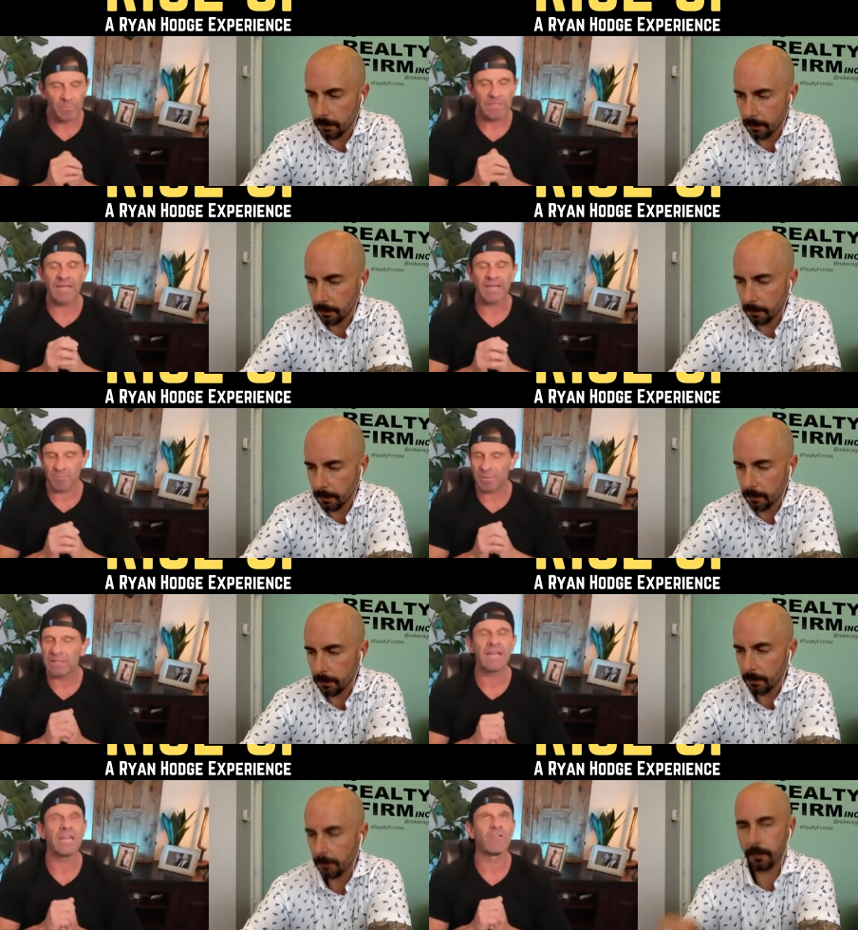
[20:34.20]
Speaker 1: plenty
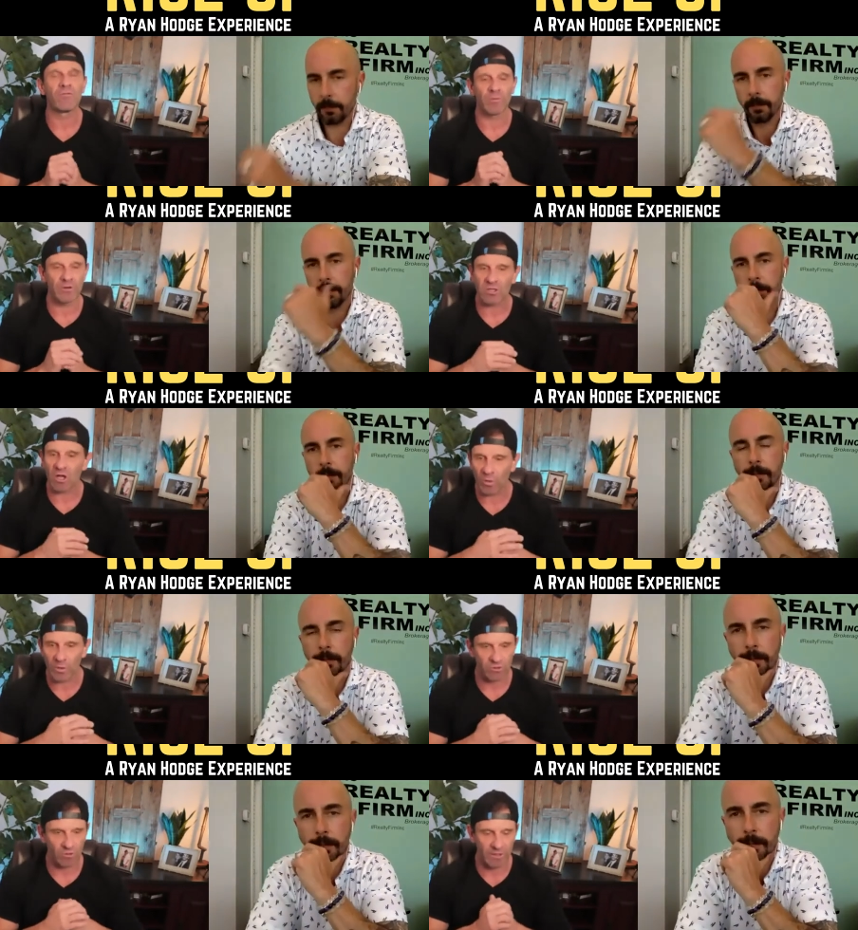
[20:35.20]
plenty of room there's always
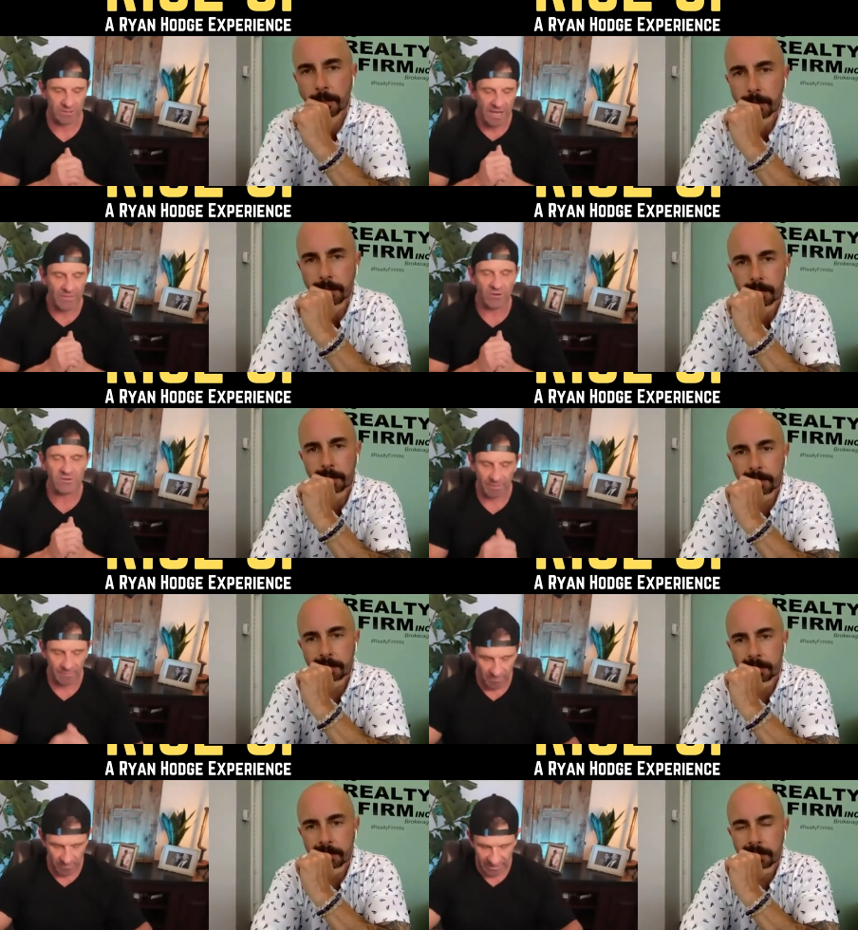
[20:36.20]
room there's there's somebody
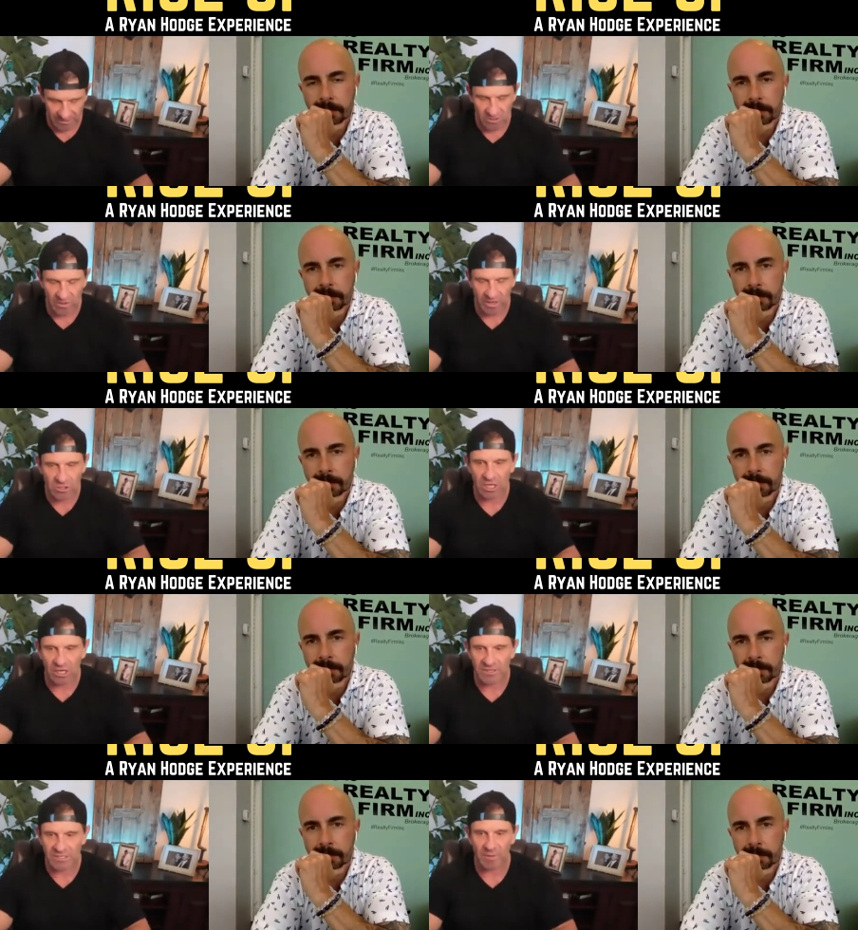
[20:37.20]
that's creating a channel
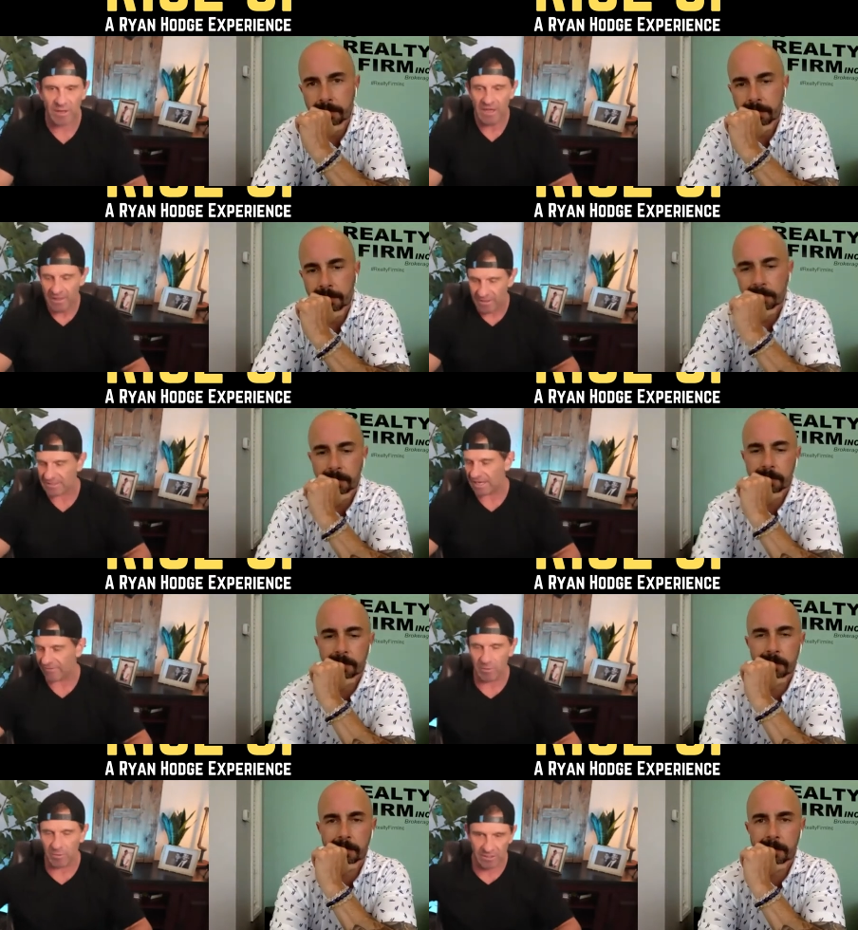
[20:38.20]
this month that's going to have a
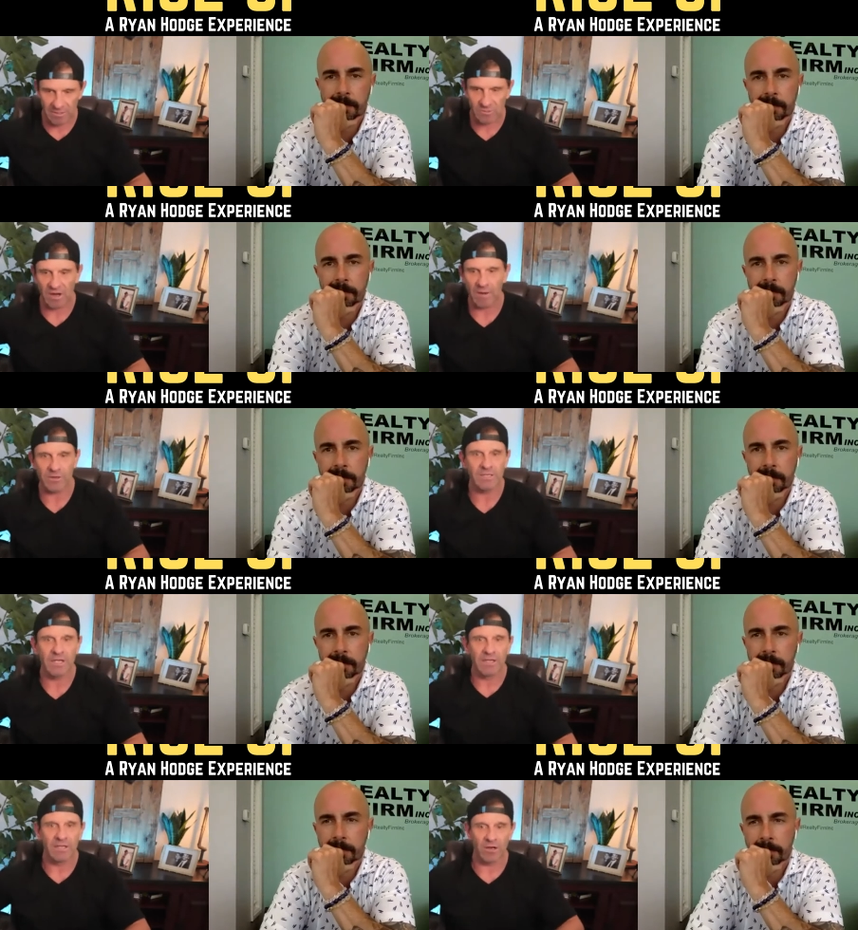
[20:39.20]
million subscribers
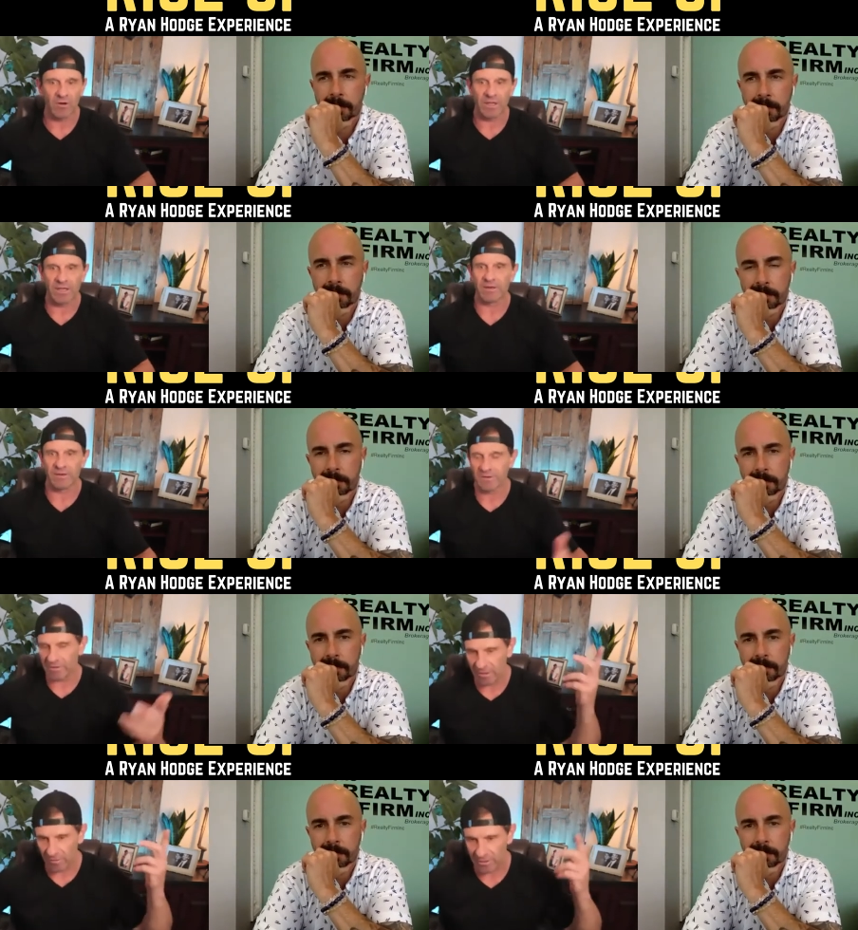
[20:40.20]
you know in you know in,